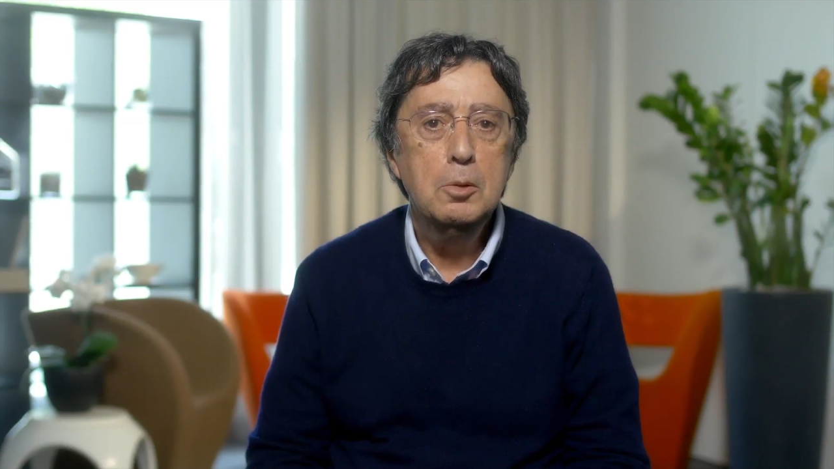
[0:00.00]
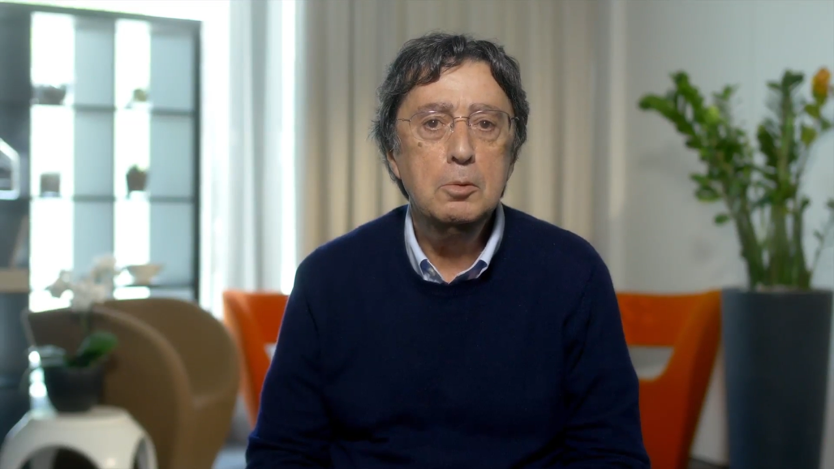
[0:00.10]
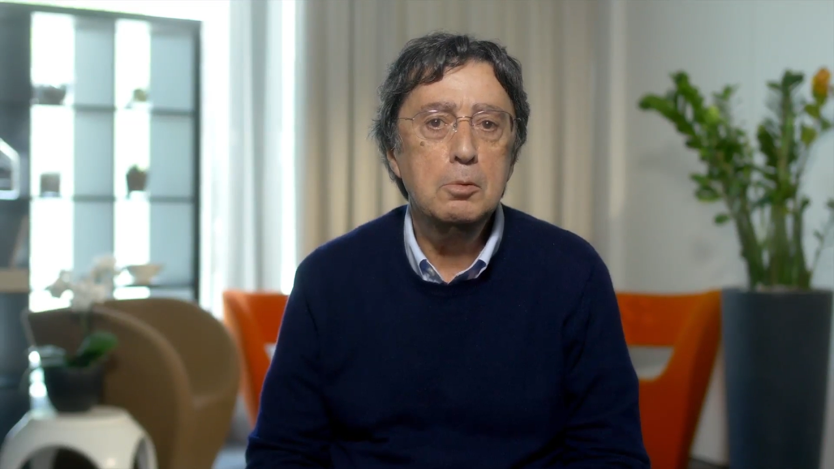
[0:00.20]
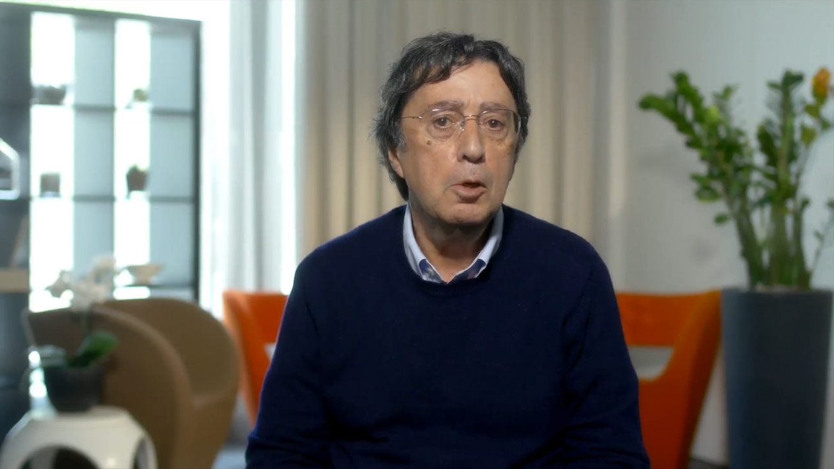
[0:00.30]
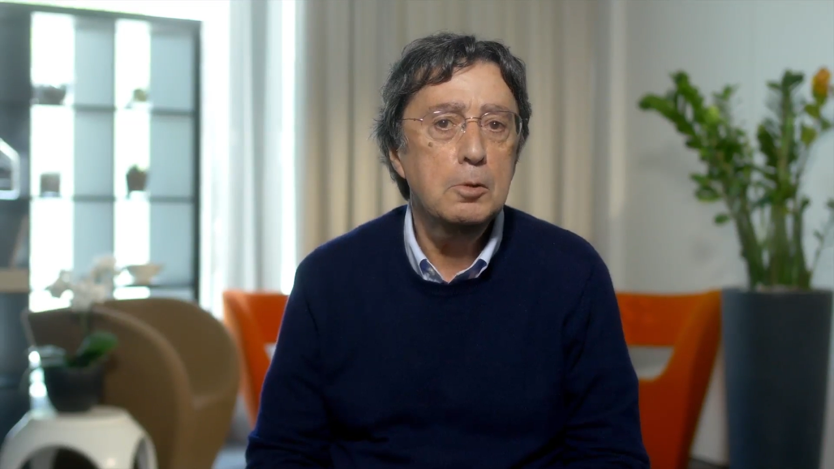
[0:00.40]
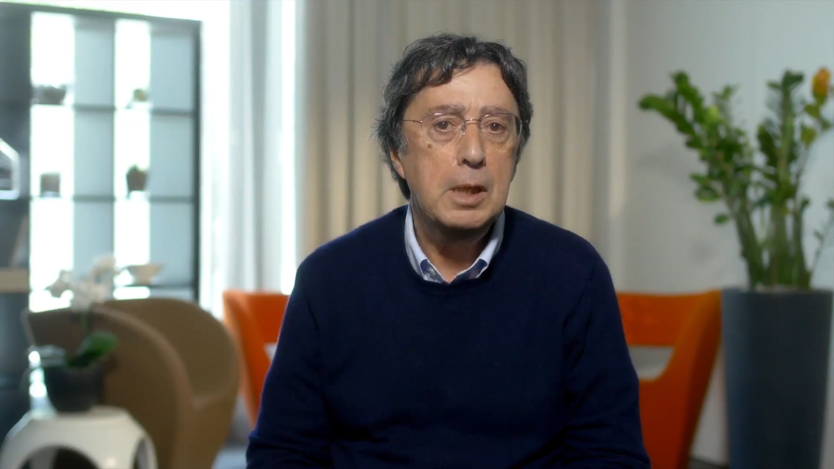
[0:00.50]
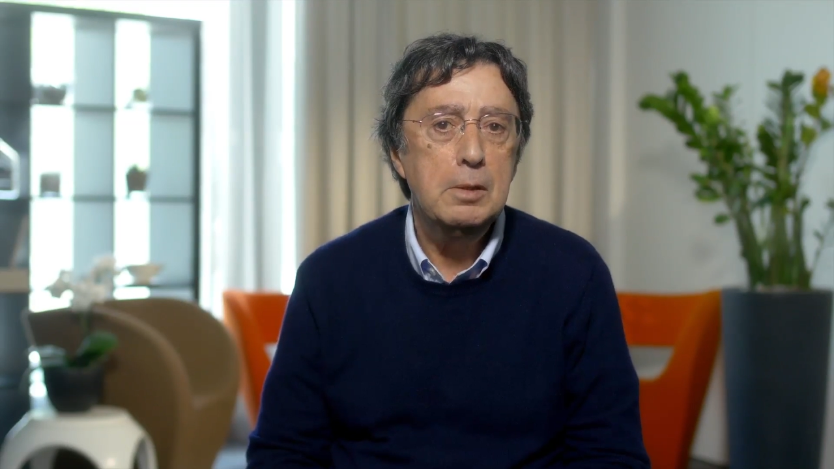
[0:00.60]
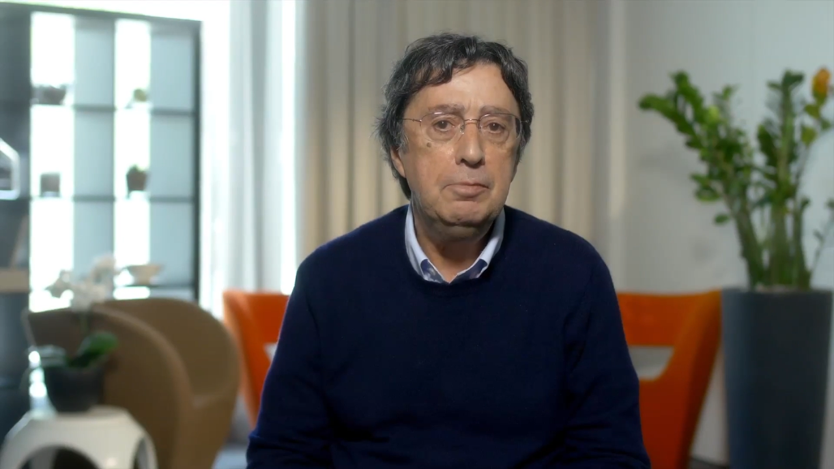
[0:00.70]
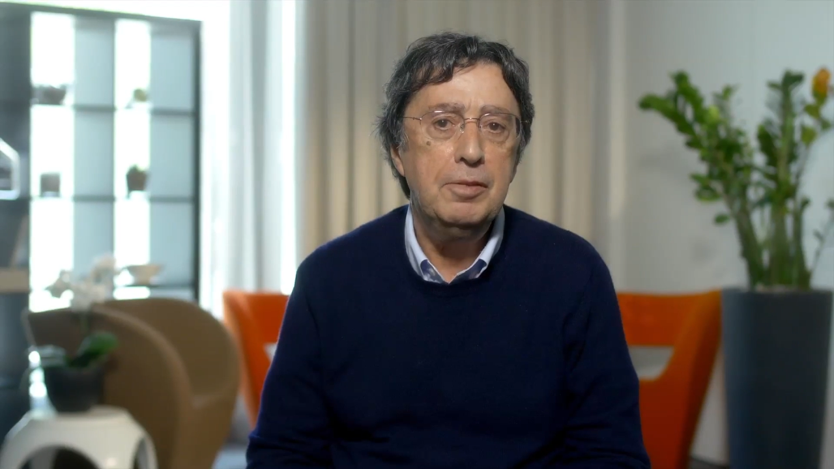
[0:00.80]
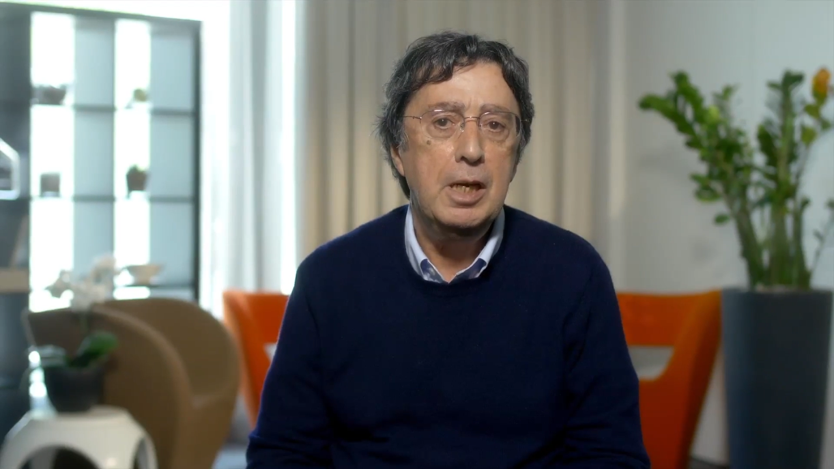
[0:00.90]
to
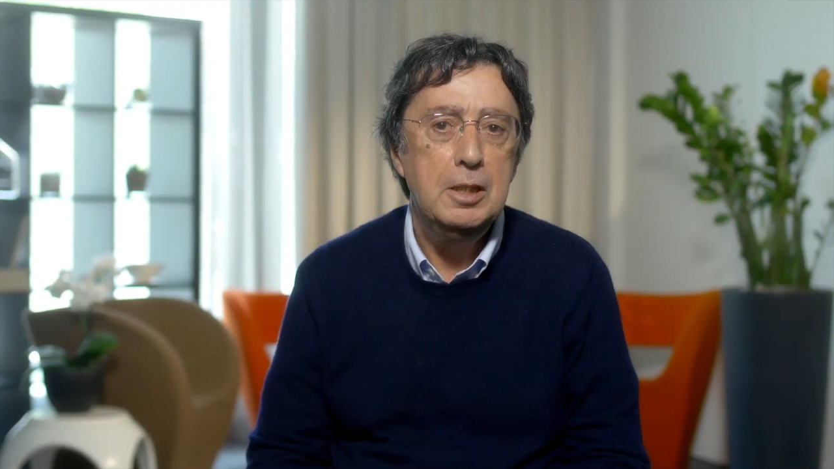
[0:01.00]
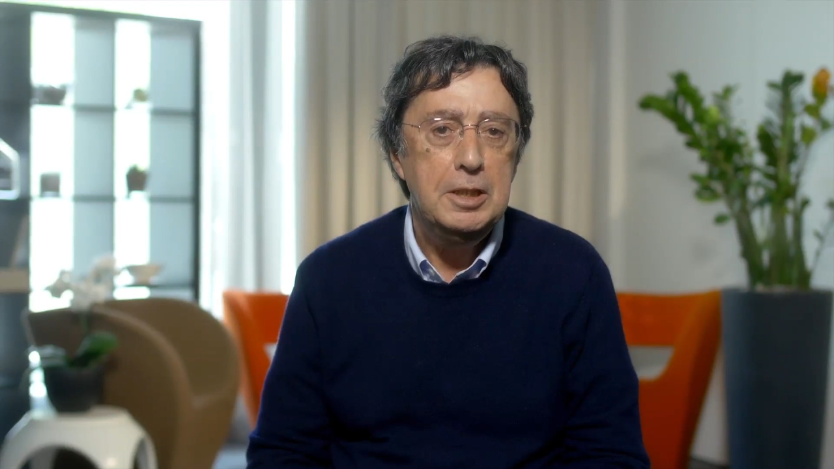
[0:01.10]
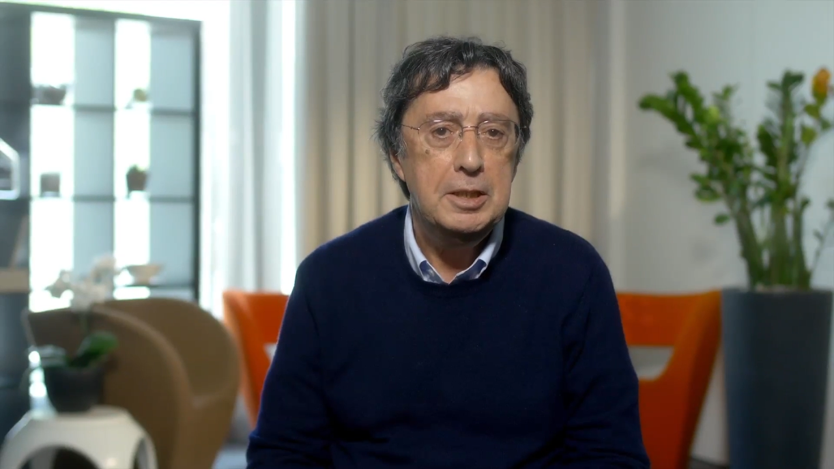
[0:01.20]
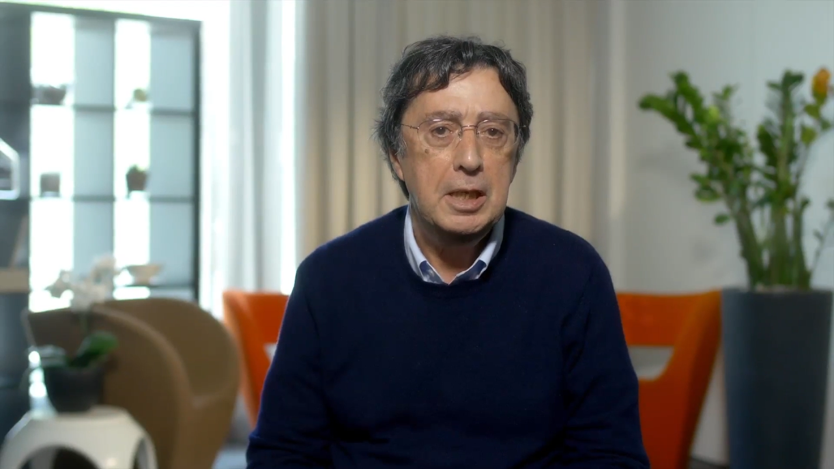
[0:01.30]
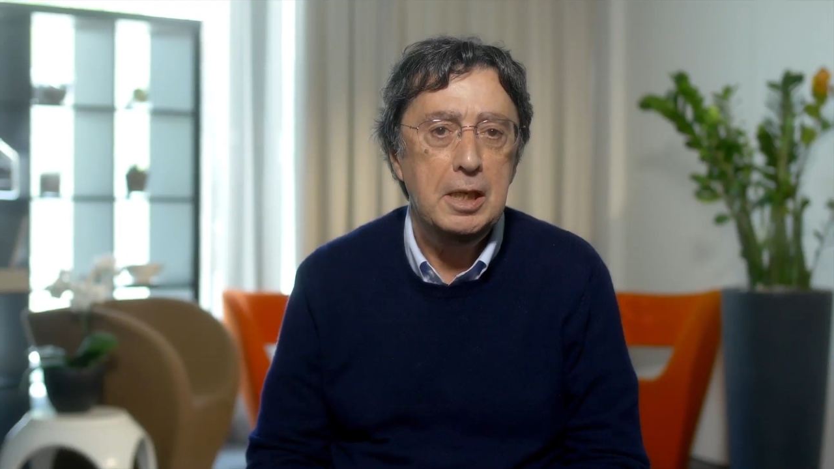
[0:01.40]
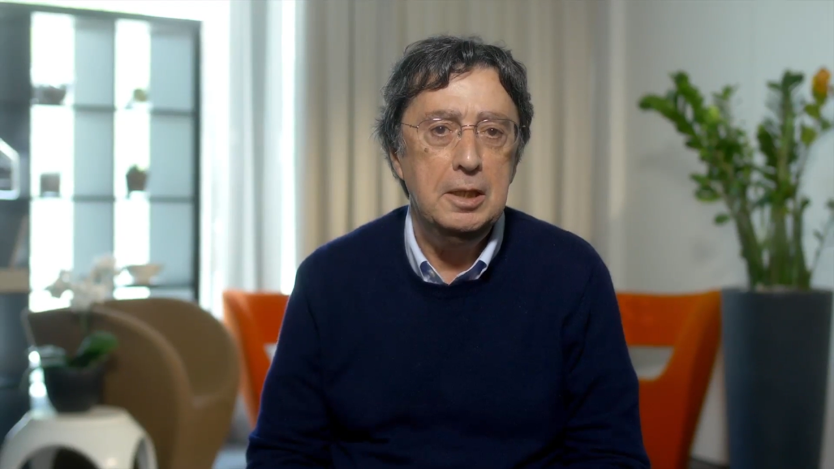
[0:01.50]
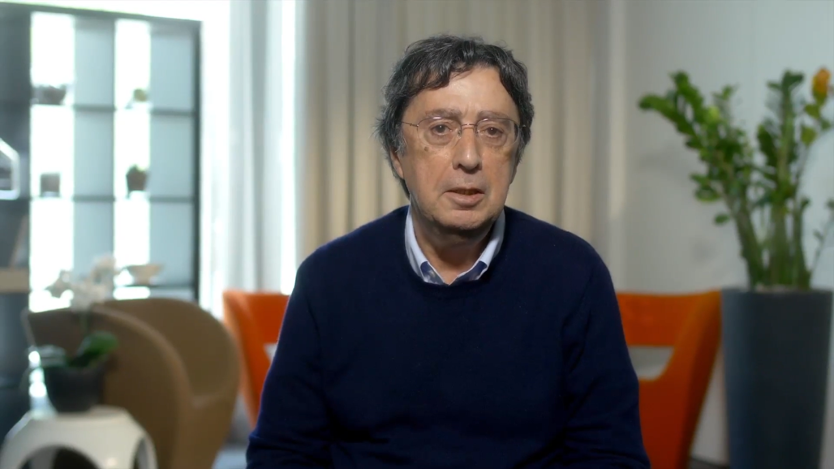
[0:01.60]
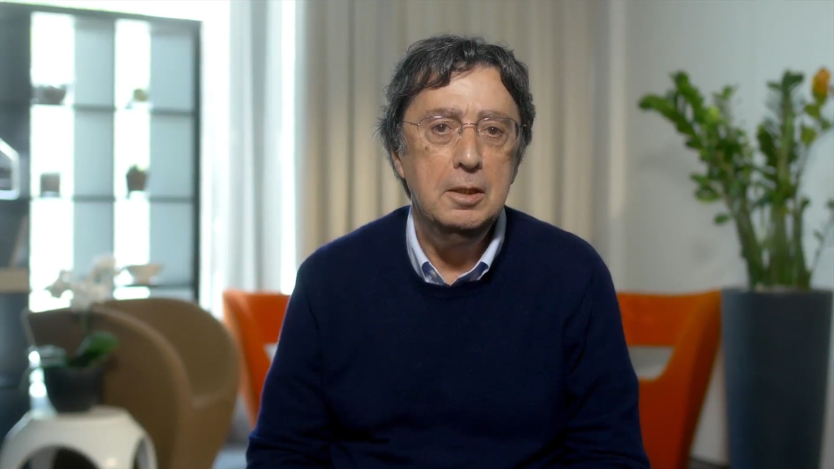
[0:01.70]
rotary file design.